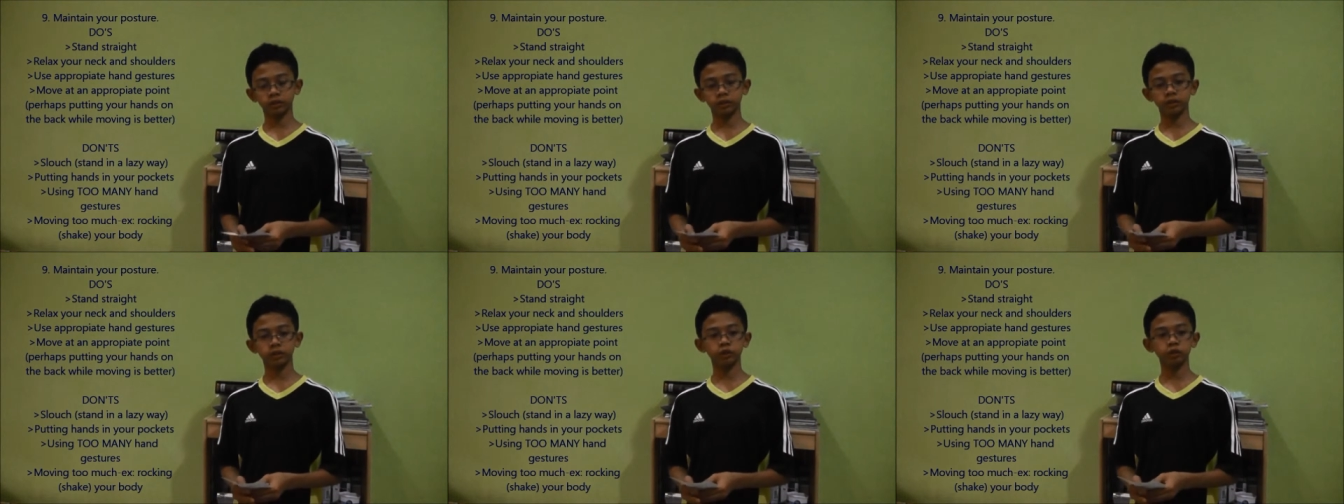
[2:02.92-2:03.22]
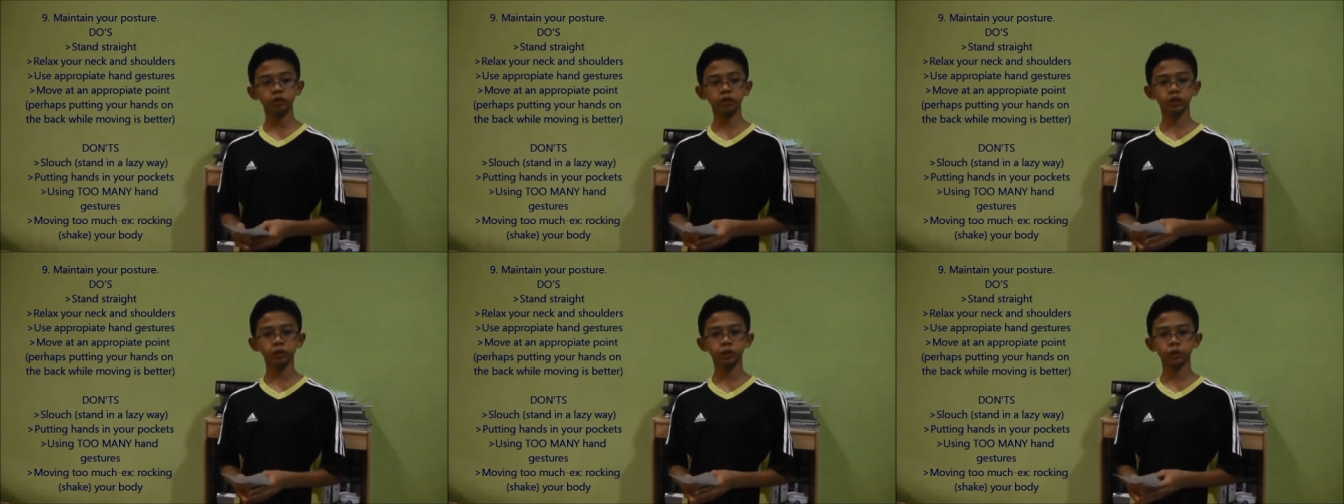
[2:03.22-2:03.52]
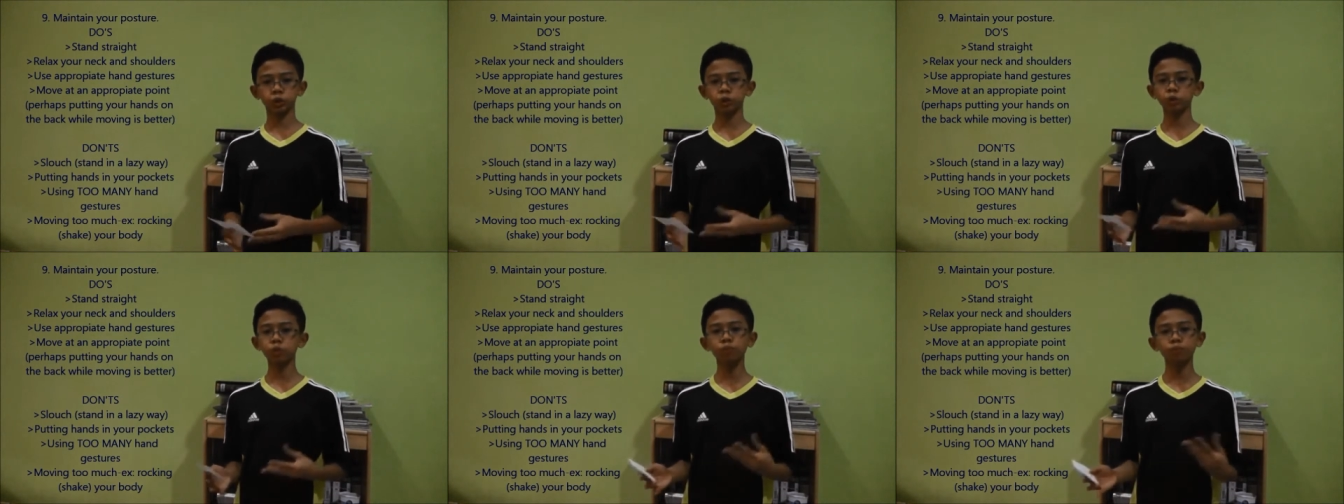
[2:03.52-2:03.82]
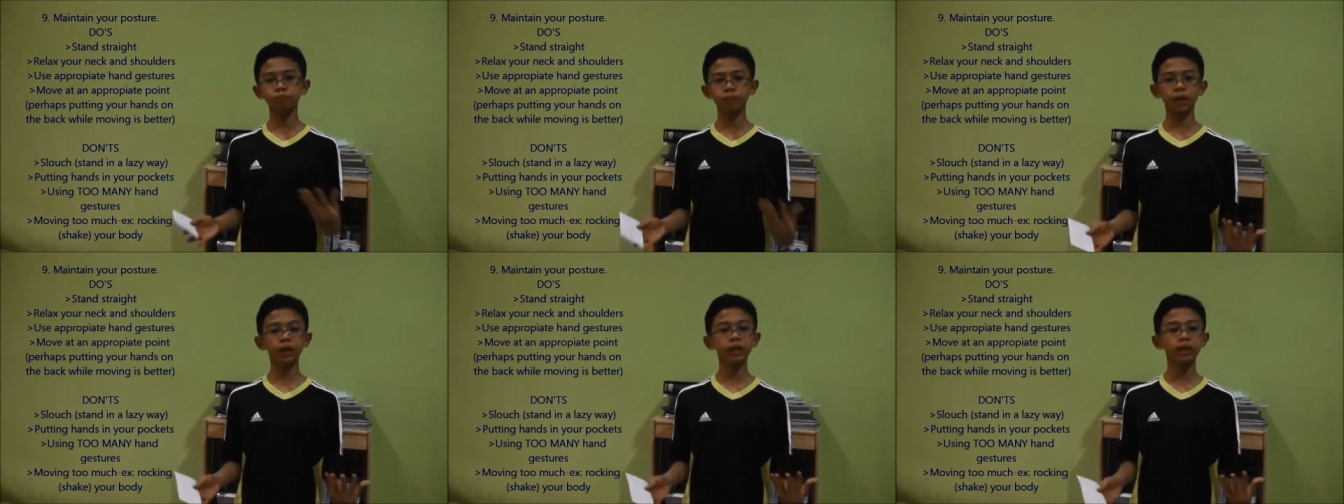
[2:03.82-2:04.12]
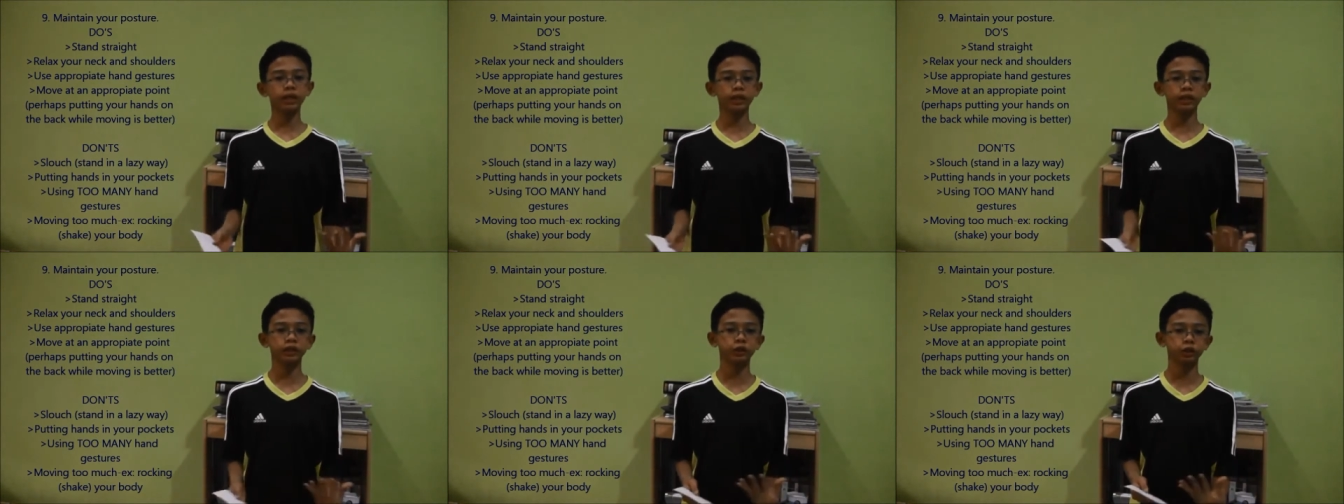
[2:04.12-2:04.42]
using too
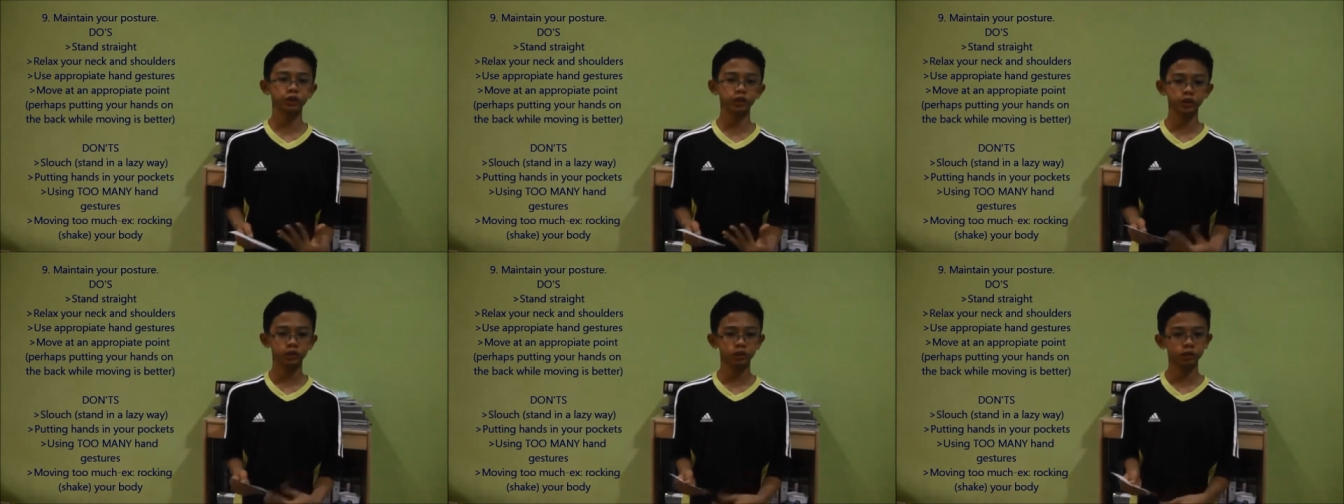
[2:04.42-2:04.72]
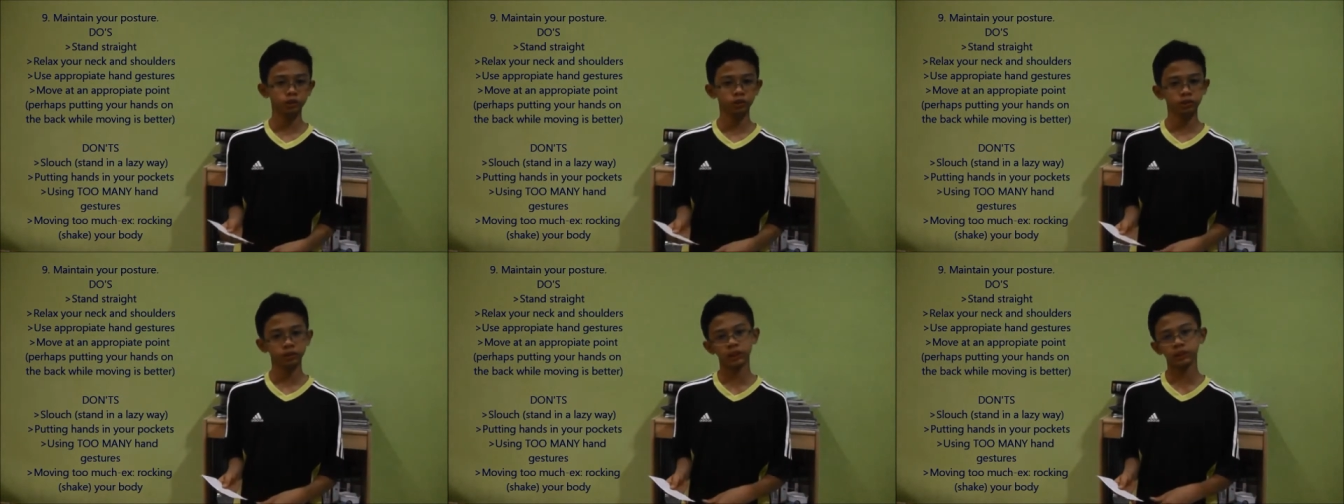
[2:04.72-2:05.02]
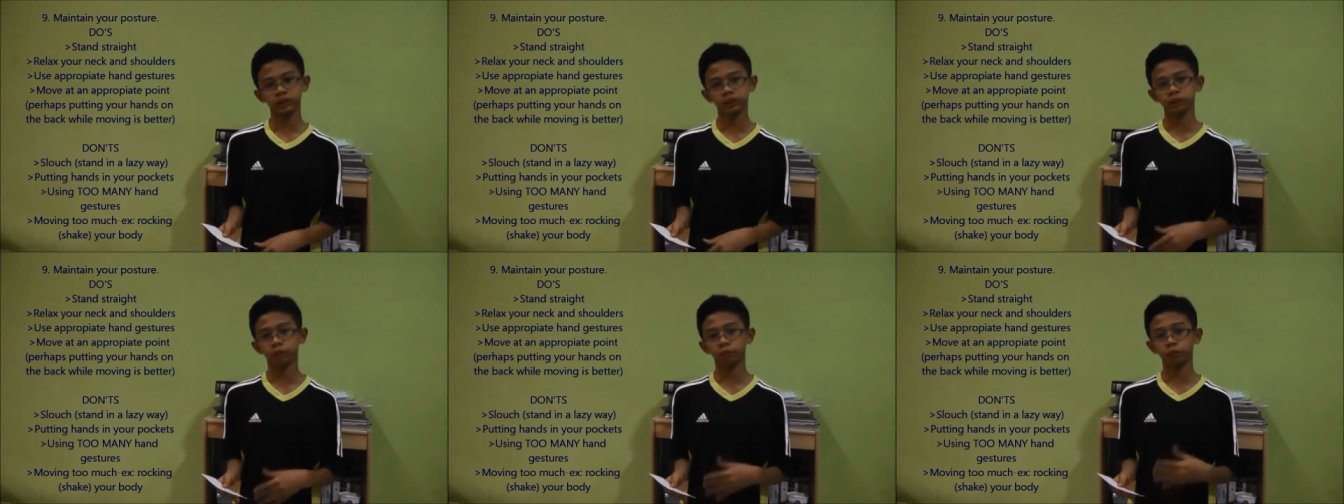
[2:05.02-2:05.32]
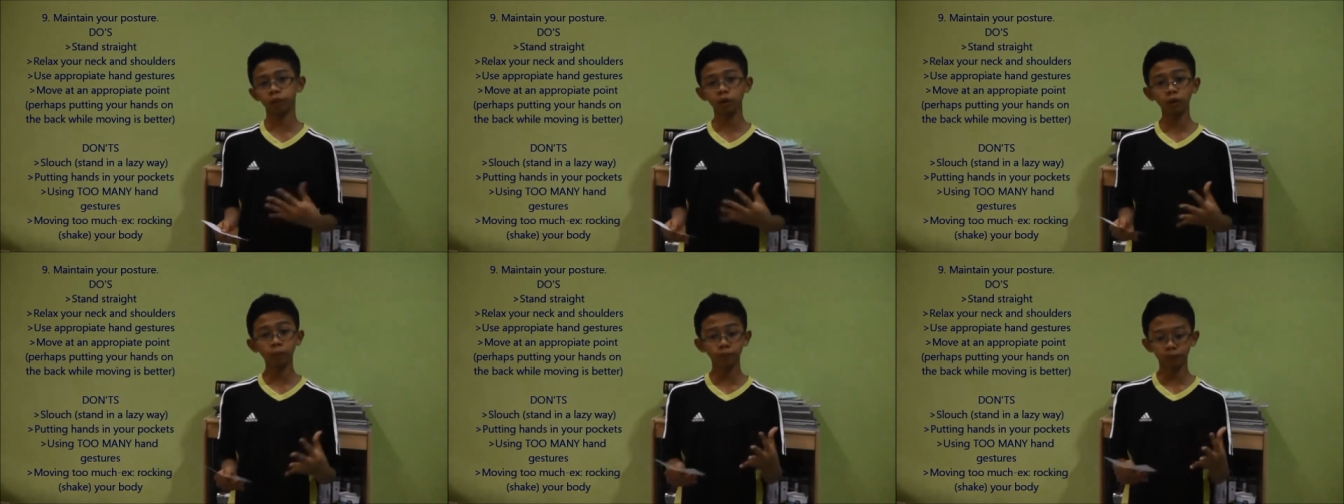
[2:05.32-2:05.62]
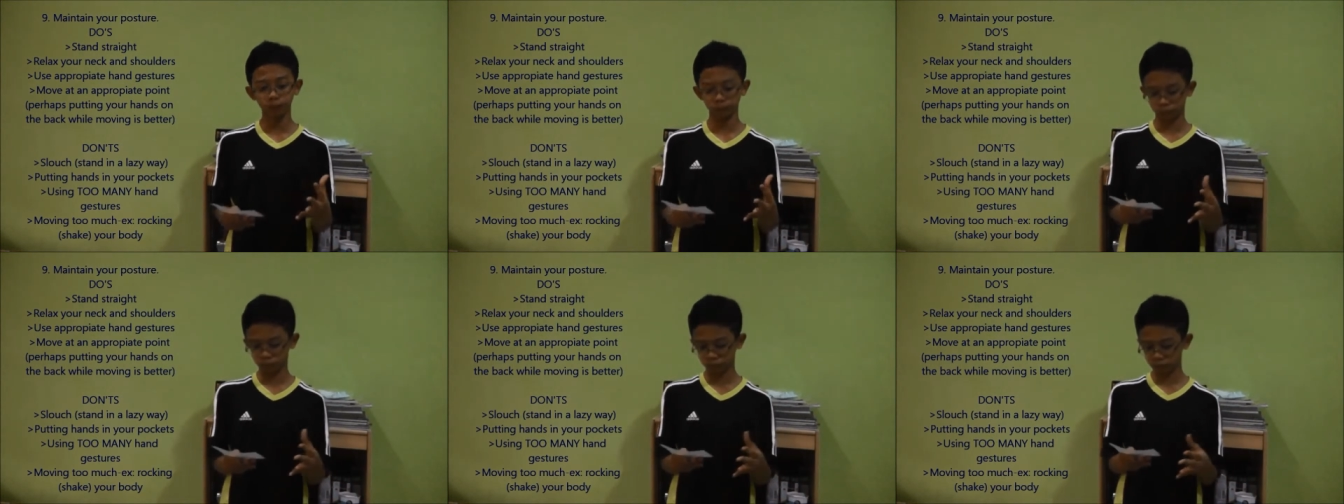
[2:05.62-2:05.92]
many hand gestures, that's a
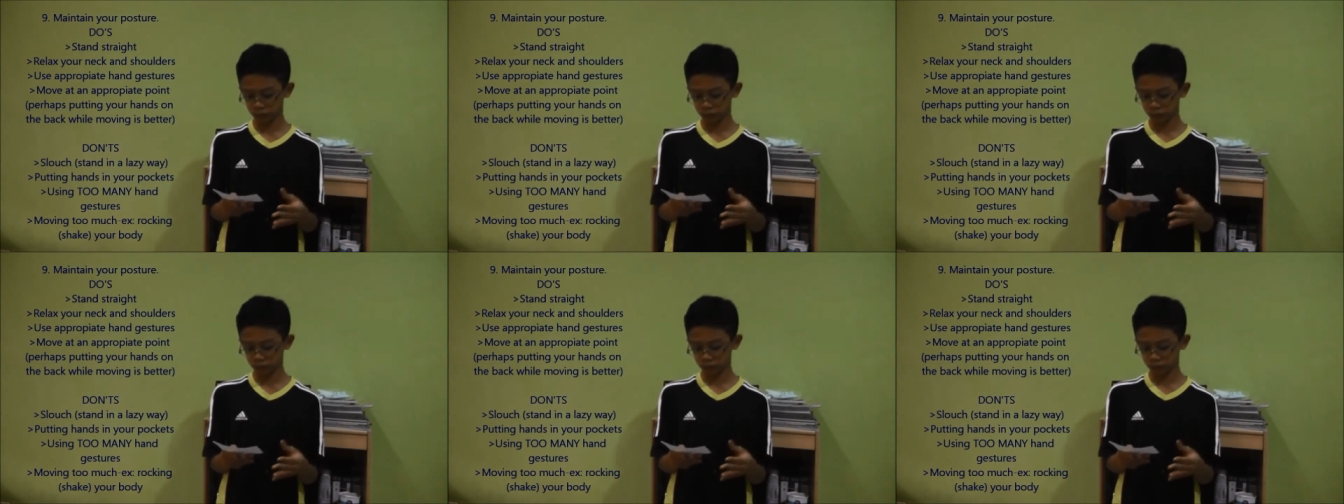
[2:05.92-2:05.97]
problem